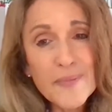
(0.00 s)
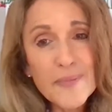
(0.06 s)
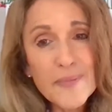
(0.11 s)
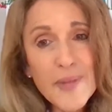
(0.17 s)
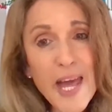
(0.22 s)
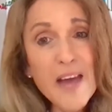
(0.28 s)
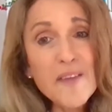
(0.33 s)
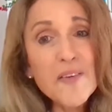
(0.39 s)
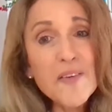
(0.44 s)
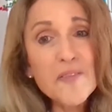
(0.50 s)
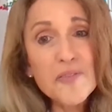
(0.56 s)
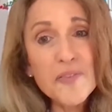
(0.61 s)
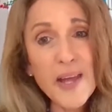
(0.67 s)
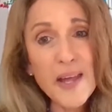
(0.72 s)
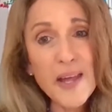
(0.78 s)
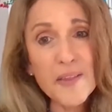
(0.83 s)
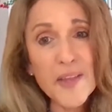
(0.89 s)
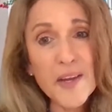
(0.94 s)
Having
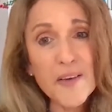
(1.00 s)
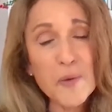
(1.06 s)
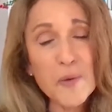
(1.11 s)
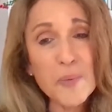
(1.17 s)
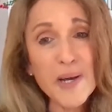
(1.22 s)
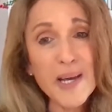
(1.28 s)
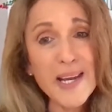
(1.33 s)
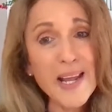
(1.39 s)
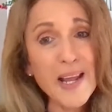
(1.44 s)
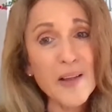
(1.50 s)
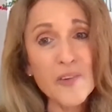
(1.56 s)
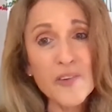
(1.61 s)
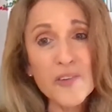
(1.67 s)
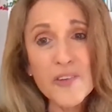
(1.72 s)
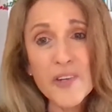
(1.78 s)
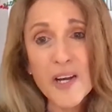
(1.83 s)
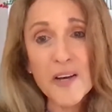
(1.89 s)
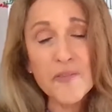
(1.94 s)
faith, everybody,
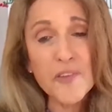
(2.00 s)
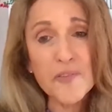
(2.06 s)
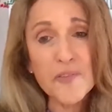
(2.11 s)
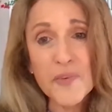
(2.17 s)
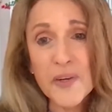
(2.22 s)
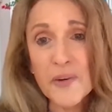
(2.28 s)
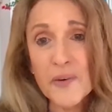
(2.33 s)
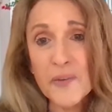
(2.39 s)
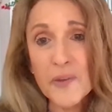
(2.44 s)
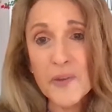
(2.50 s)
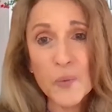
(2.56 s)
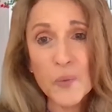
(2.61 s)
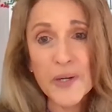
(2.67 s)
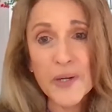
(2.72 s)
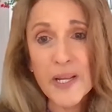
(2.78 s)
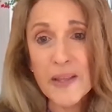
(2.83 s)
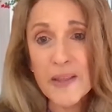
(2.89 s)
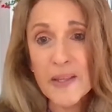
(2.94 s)
instead of the fear and the
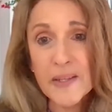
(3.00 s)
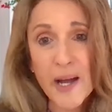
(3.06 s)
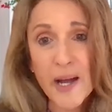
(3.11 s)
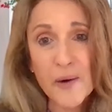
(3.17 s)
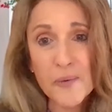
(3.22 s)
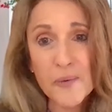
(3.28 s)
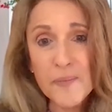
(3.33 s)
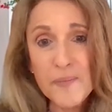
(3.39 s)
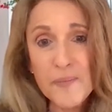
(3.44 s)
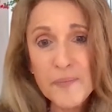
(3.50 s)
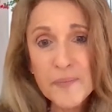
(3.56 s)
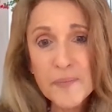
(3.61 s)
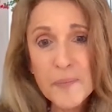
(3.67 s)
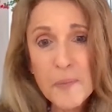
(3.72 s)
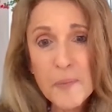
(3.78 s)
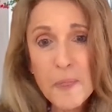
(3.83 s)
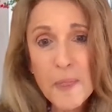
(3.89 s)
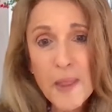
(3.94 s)
worry and the doubt.
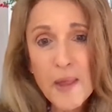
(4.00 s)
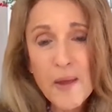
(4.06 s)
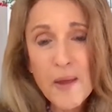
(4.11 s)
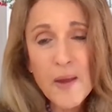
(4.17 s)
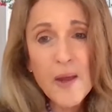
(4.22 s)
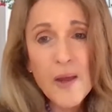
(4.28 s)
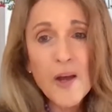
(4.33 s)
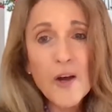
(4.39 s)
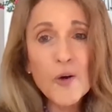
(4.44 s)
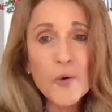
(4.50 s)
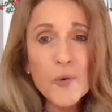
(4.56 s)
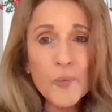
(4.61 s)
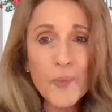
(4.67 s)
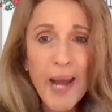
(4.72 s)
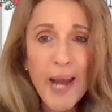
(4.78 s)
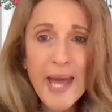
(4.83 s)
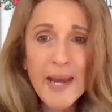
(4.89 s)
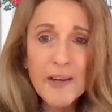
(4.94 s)

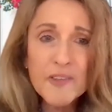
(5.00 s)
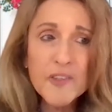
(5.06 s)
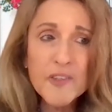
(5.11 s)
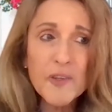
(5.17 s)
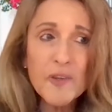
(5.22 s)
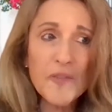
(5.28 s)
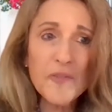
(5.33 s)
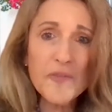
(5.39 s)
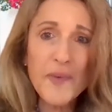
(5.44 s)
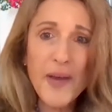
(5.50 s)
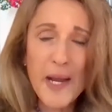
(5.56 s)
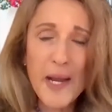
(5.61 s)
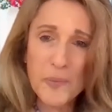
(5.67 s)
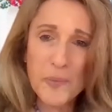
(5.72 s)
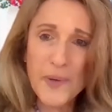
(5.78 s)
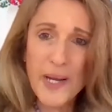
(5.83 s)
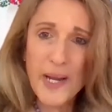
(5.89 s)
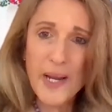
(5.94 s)
Gratitude
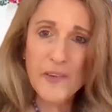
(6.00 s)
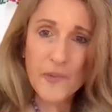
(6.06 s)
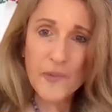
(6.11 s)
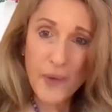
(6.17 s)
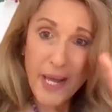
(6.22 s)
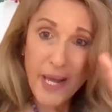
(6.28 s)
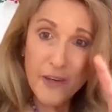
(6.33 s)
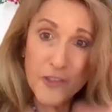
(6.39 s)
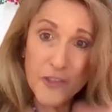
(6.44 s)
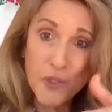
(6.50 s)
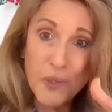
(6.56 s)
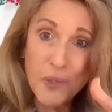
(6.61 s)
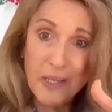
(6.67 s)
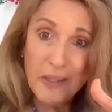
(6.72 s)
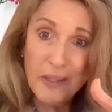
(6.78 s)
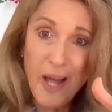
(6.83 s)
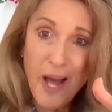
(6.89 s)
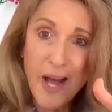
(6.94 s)
vibrates. Gratitude
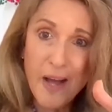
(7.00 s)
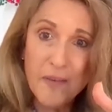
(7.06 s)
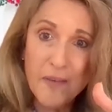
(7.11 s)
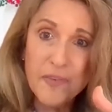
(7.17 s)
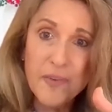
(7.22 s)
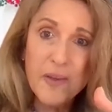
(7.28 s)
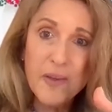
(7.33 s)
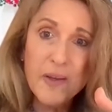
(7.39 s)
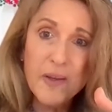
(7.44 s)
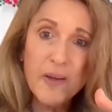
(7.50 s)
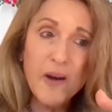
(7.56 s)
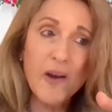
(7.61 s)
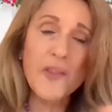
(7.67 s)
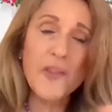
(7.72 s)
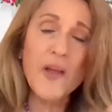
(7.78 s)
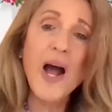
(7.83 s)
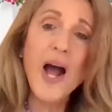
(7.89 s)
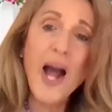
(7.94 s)
and love
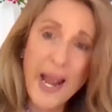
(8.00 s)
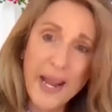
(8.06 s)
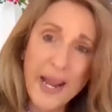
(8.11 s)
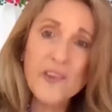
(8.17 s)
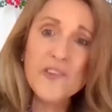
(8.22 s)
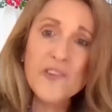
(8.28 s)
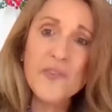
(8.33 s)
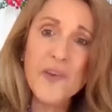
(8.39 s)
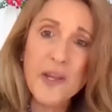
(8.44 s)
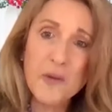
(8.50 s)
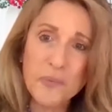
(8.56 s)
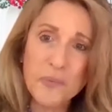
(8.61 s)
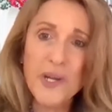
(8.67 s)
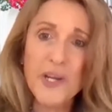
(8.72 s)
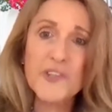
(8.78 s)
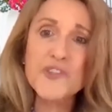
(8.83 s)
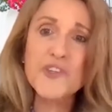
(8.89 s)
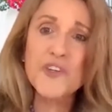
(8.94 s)
are the highest
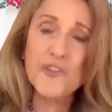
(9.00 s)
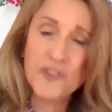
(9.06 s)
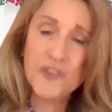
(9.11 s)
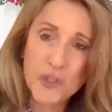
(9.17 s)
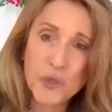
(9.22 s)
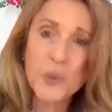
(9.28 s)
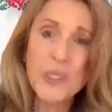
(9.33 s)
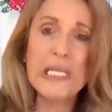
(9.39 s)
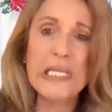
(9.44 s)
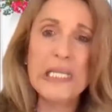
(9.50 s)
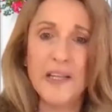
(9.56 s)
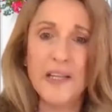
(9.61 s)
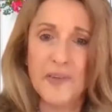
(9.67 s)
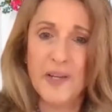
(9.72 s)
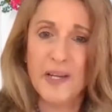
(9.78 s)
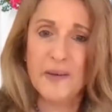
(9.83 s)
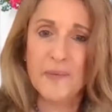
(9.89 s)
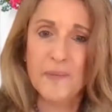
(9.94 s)
vibrations you can live
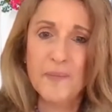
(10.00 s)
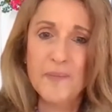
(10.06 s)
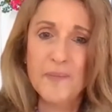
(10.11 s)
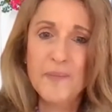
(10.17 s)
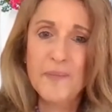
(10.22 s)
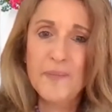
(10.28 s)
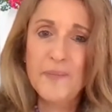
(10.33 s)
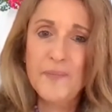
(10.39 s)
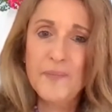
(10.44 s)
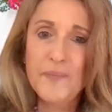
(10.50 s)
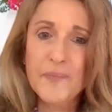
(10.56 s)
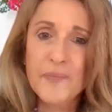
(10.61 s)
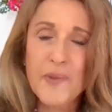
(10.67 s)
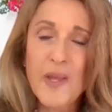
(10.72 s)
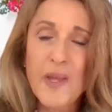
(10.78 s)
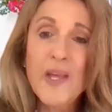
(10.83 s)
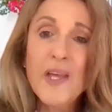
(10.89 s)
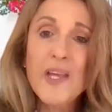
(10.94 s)
in.
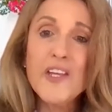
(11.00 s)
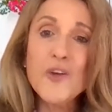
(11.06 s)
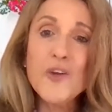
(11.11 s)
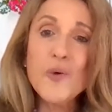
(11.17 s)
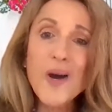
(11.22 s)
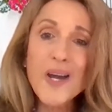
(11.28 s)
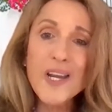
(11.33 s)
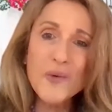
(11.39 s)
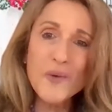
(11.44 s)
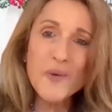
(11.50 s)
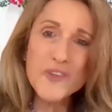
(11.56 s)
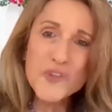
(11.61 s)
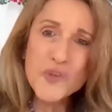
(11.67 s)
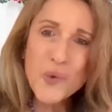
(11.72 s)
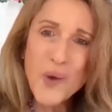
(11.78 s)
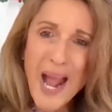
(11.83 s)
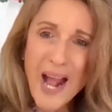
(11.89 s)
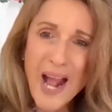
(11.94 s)
You want to
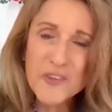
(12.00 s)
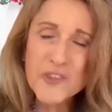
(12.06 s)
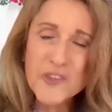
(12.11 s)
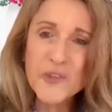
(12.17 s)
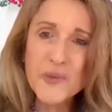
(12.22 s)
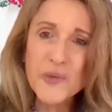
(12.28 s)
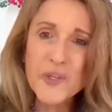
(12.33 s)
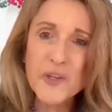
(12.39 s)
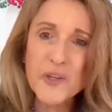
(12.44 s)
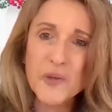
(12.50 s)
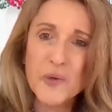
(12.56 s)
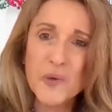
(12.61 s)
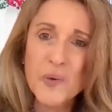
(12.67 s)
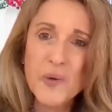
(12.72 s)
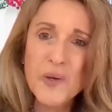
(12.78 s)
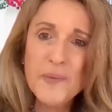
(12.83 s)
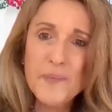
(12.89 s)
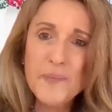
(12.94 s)
attract to
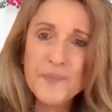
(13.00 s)
you